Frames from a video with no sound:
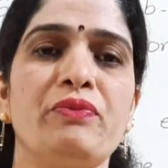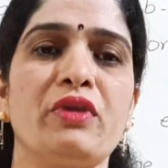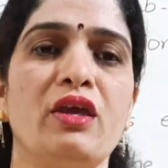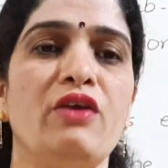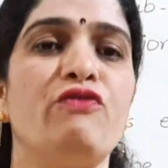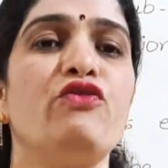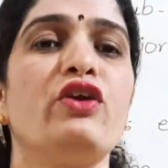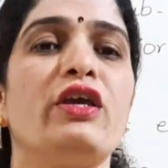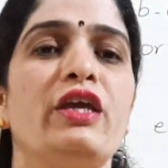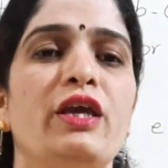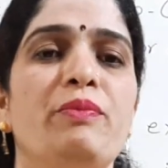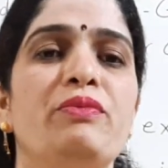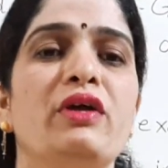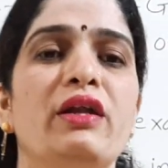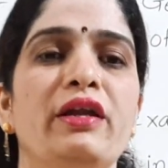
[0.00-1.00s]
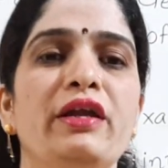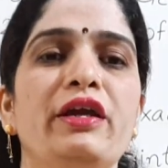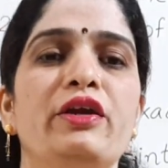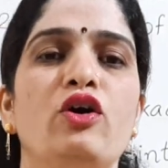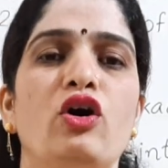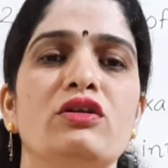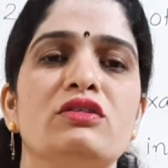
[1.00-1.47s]
If we keep the
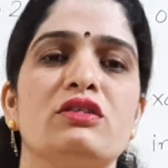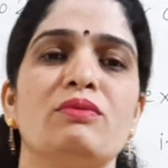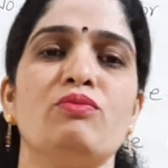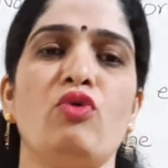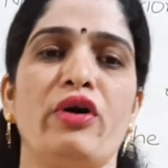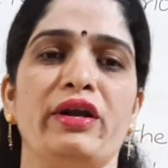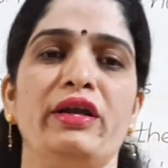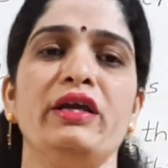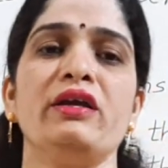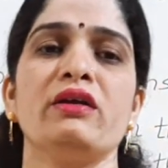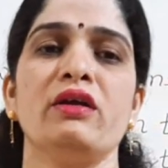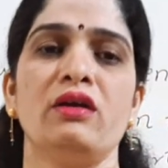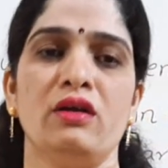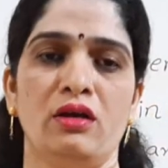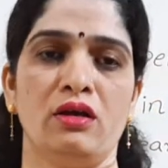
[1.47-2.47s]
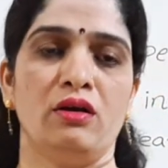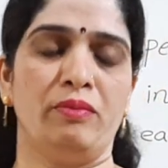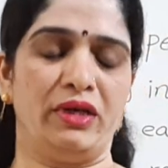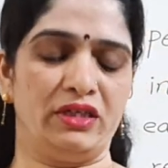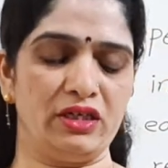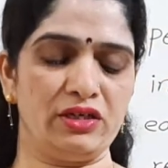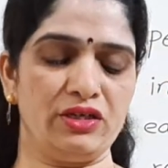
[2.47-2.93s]
lid on some boiling
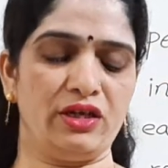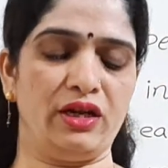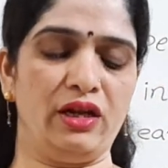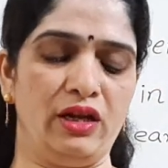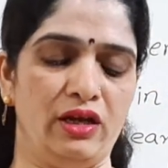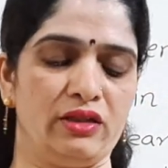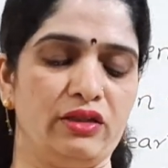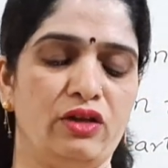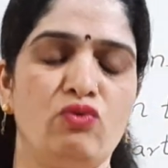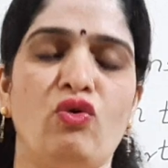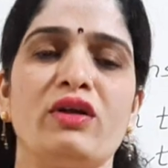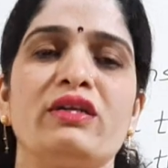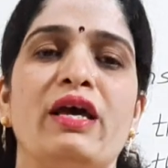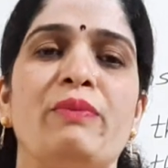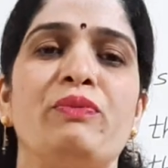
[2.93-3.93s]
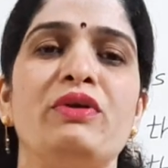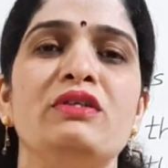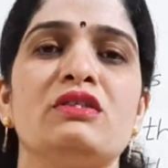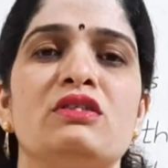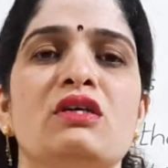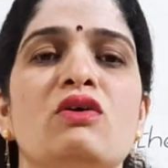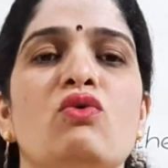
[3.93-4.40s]
material, then what
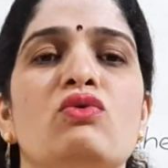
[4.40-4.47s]
happens?